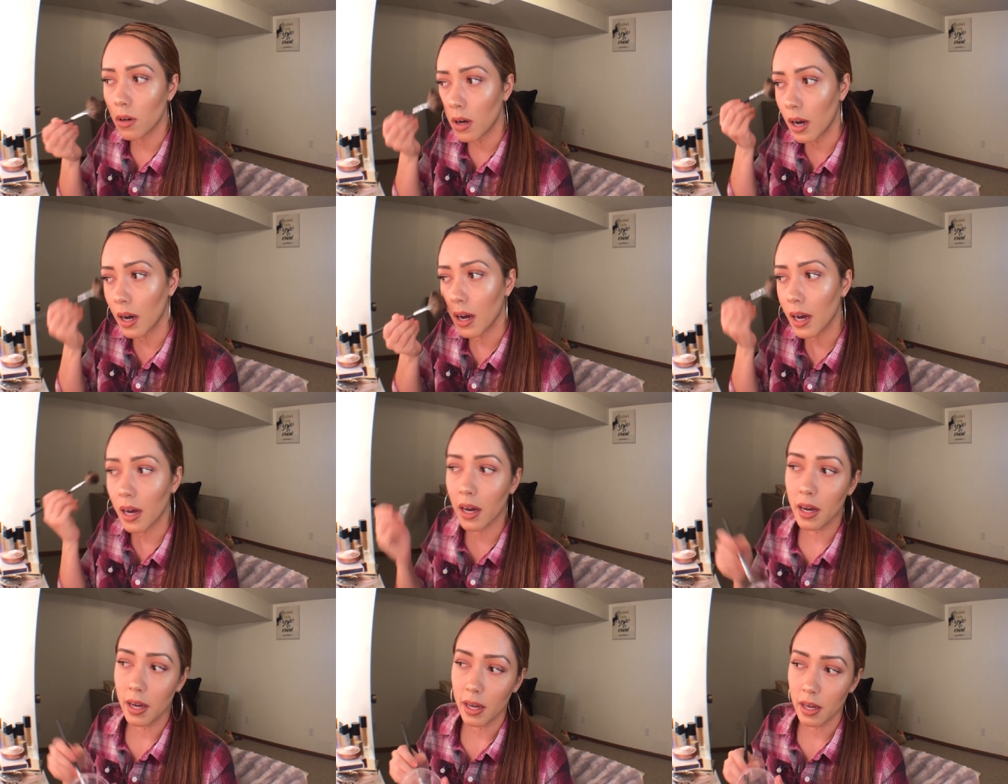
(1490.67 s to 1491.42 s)

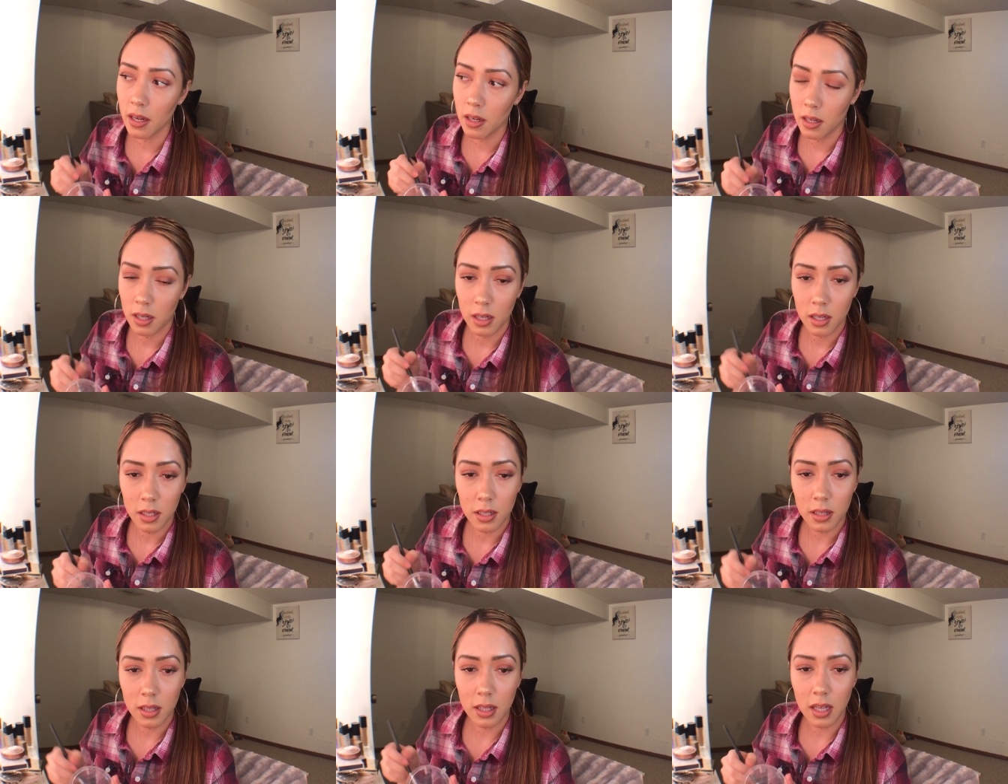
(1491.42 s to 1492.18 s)
I
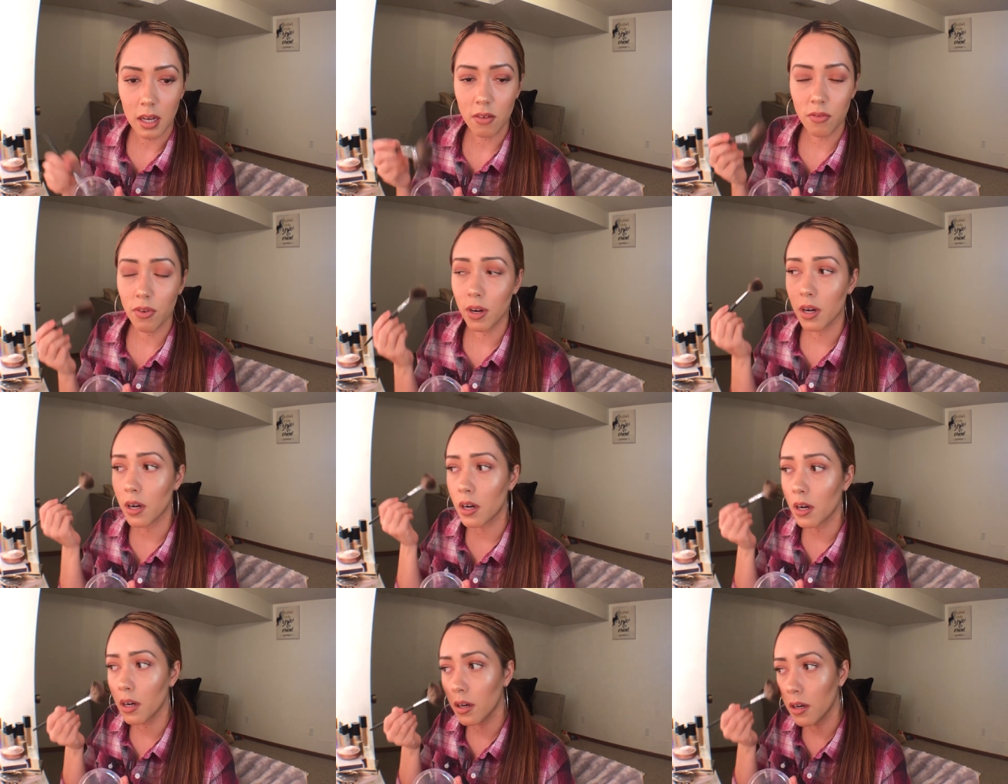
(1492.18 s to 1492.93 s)
love
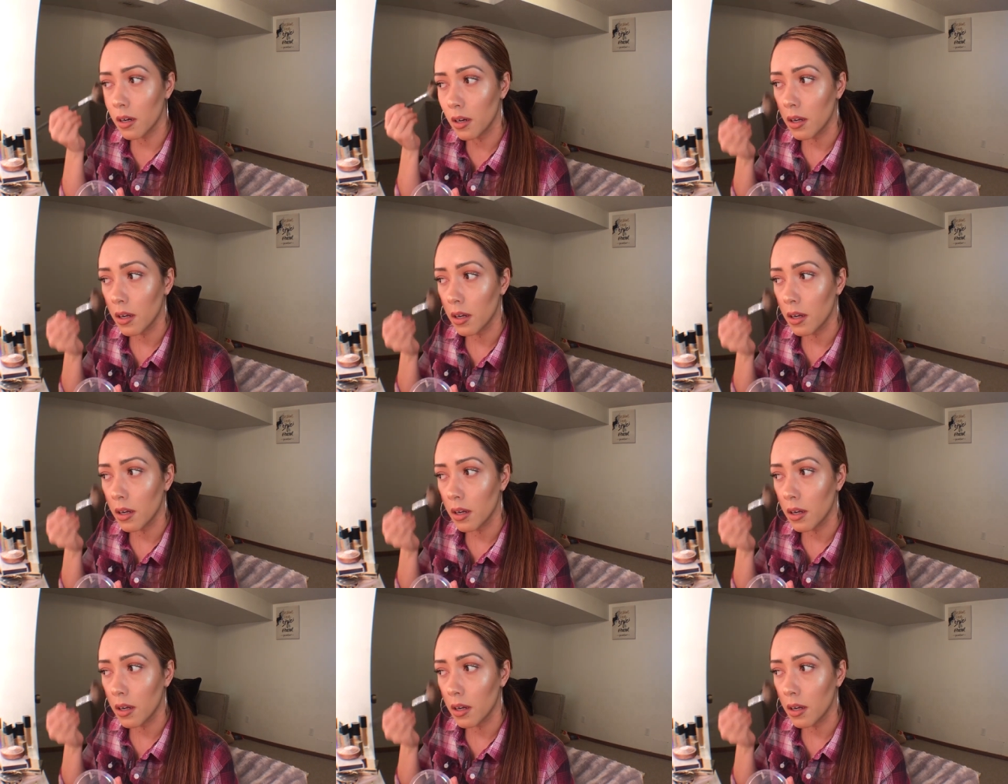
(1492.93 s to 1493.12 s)
her.